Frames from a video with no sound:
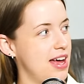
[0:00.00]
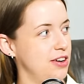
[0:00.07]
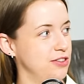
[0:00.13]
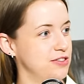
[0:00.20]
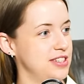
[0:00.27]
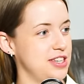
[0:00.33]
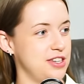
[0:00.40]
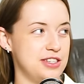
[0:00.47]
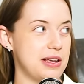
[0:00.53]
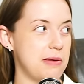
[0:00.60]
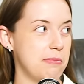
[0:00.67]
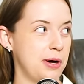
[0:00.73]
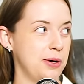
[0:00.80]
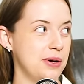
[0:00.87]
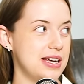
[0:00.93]
And obviously Usain
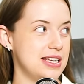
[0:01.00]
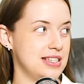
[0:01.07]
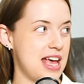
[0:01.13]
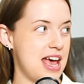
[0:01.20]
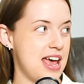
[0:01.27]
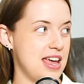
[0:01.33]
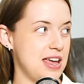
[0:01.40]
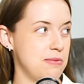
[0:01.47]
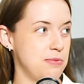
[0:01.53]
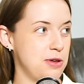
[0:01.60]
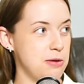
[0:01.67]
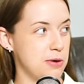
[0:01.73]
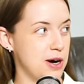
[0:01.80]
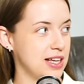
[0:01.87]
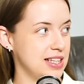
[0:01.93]
Bolt is a
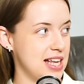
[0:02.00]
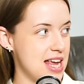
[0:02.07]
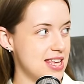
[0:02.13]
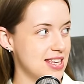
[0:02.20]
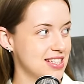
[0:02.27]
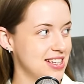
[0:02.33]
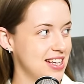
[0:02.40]
Puma athlete.